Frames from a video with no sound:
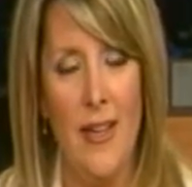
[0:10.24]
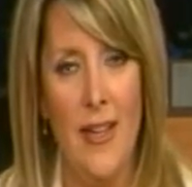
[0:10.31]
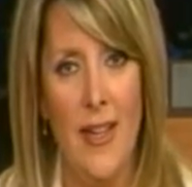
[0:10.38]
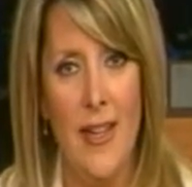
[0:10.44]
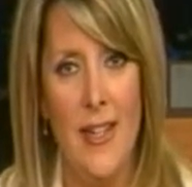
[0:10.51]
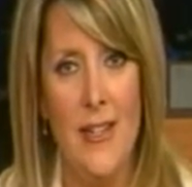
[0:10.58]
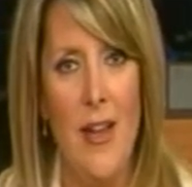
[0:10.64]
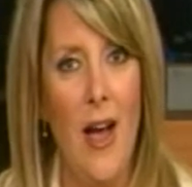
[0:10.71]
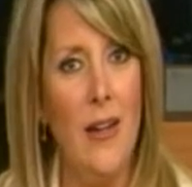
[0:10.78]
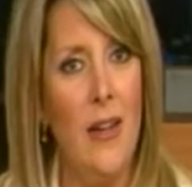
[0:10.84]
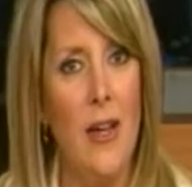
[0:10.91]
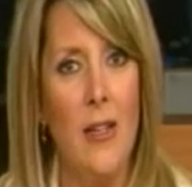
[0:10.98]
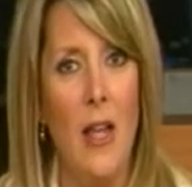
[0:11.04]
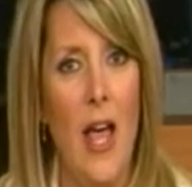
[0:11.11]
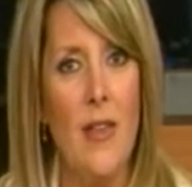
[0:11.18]
Not
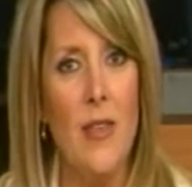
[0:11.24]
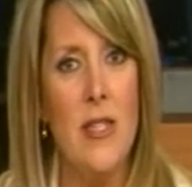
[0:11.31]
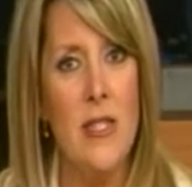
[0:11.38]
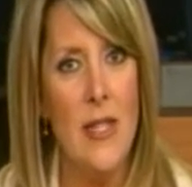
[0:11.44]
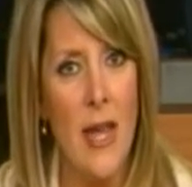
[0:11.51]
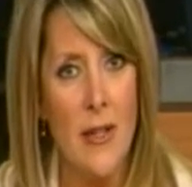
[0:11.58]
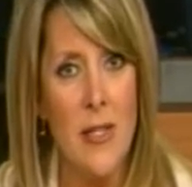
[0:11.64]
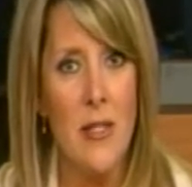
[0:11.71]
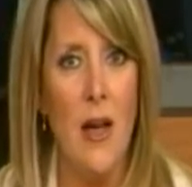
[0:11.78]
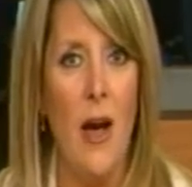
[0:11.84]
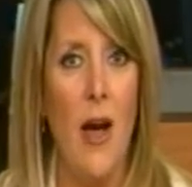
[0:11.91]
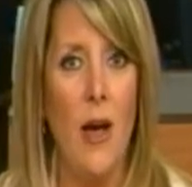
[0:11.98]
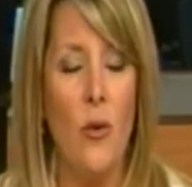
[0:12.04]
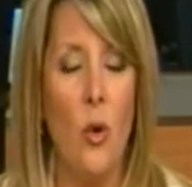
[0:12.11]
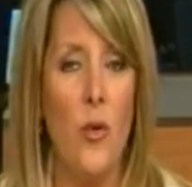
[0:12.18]
unlike the sex
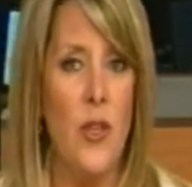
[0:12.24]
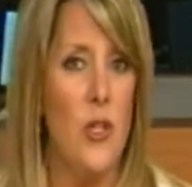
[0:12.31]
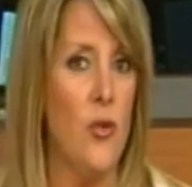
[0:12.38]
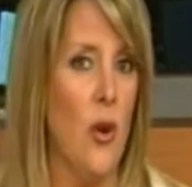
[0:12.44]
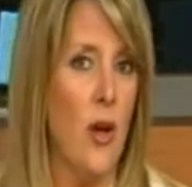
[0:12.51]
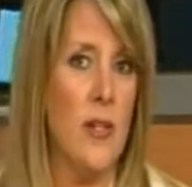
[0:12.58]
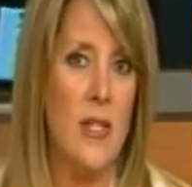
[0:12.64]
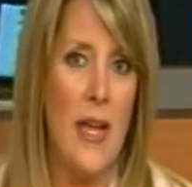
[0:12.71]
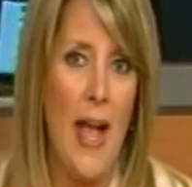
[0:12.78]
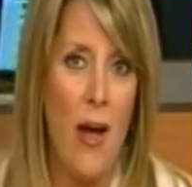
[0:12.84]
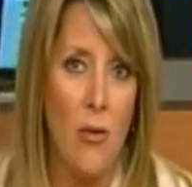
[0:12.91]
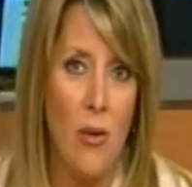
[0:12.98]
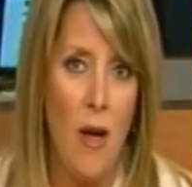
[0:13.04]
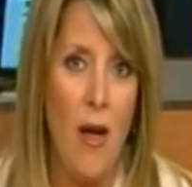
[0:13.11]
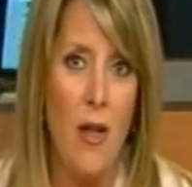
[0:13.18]
talk or the drugs and
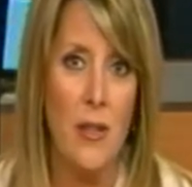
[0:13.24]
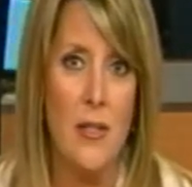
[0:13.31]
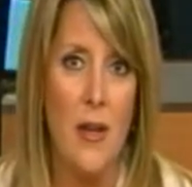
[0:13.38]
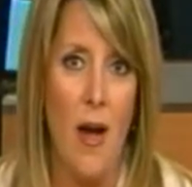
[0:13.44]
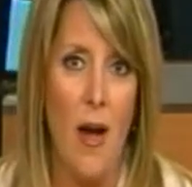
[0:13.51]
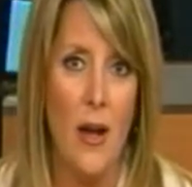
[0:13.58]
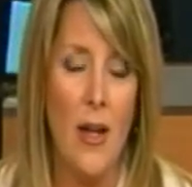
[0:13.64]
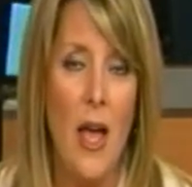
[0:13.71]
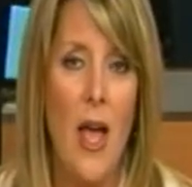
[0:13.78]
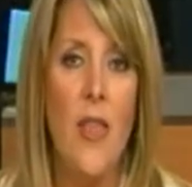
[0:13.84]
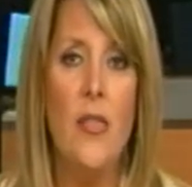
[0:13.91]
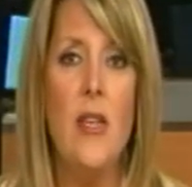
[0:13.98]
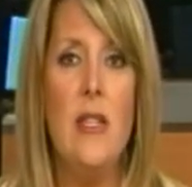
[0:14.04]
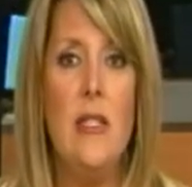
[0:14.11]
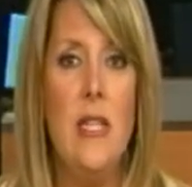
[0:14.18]
alcohol talk,
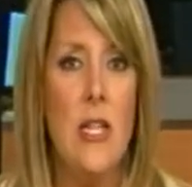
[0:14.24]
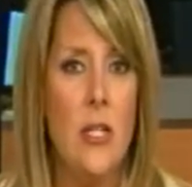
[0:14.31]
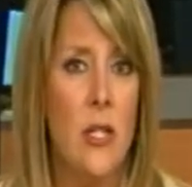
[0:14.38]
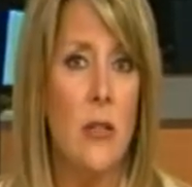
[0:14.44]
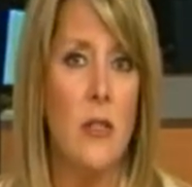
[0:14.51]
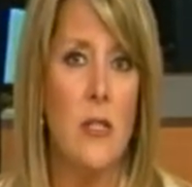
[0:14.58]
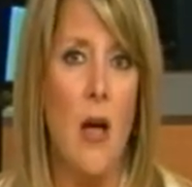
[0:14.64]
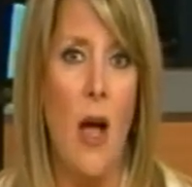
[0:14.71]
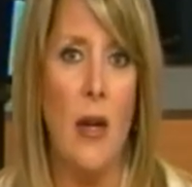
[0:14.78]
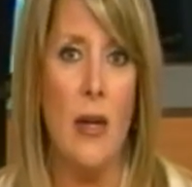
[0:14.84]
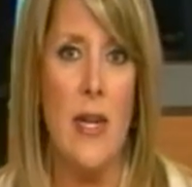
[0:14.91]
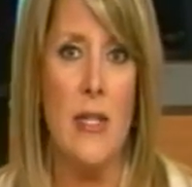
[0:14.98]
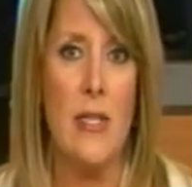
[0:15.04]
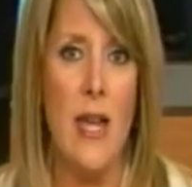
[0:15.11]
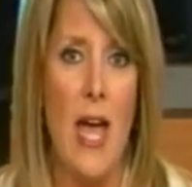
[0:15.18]
the digital talk
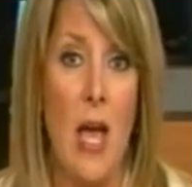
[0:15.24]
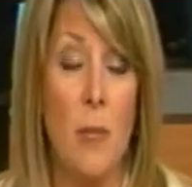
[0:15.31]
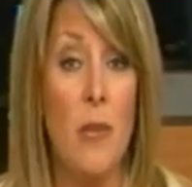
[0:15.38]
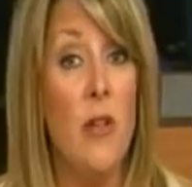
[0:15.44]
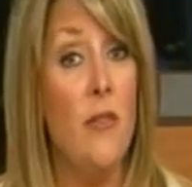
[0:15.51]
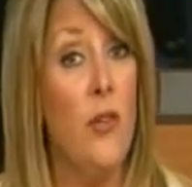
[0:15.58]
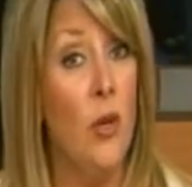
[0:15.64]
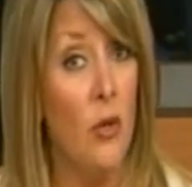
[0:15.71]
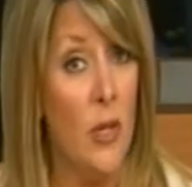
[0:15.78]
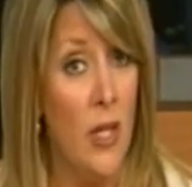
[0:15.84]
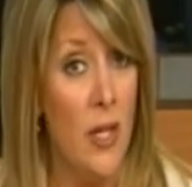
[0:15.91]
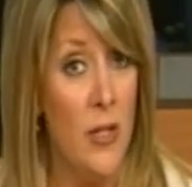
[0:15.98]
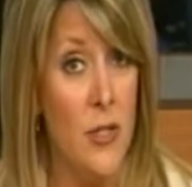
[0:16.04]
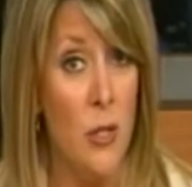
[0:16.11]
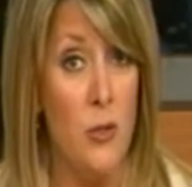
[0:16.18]
needs to happen if your
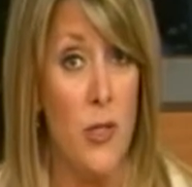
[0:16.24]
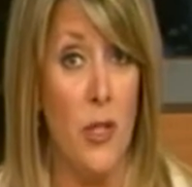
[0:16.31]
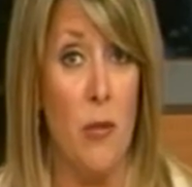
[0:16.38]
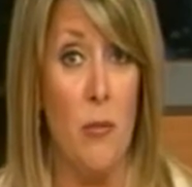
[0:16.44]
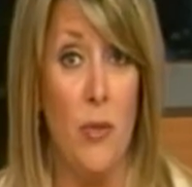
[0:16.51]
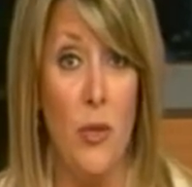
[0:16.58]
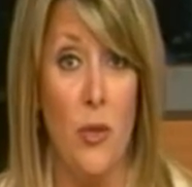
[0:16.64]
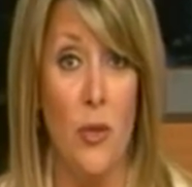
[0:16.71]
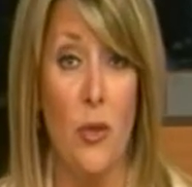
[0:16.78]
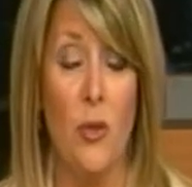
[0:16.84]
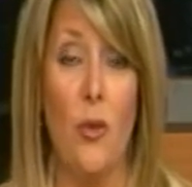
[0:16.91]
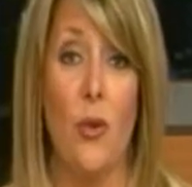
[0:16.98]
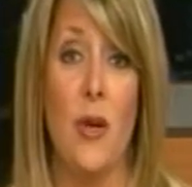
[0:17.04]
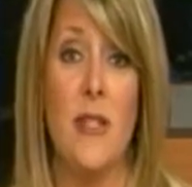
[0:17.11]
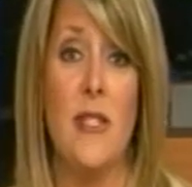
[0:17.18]
kids use a computer
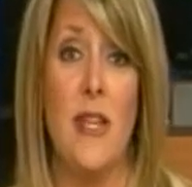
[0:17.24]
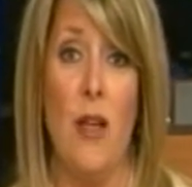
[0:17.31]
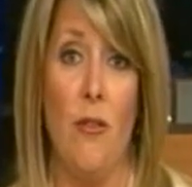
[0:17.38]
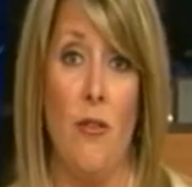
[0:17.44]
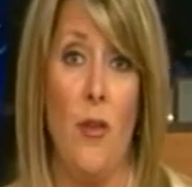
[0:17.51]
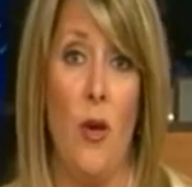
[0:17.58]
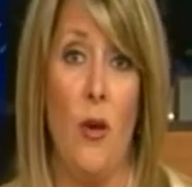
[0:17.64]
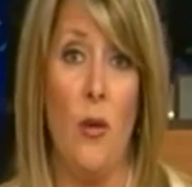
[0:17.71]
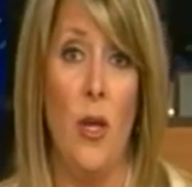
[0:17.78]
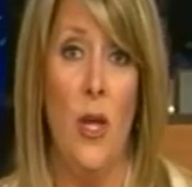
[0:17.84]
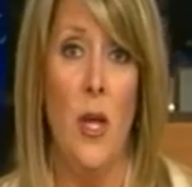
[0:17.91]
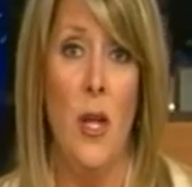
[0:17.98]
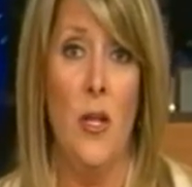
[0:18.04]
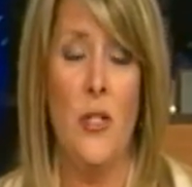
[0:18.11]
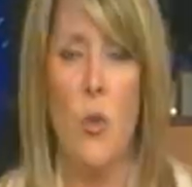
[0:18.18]
or a cell phone.
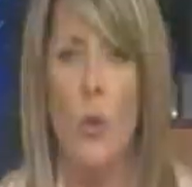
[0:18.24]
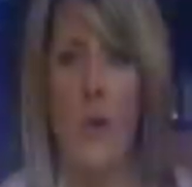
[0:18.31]
So what do you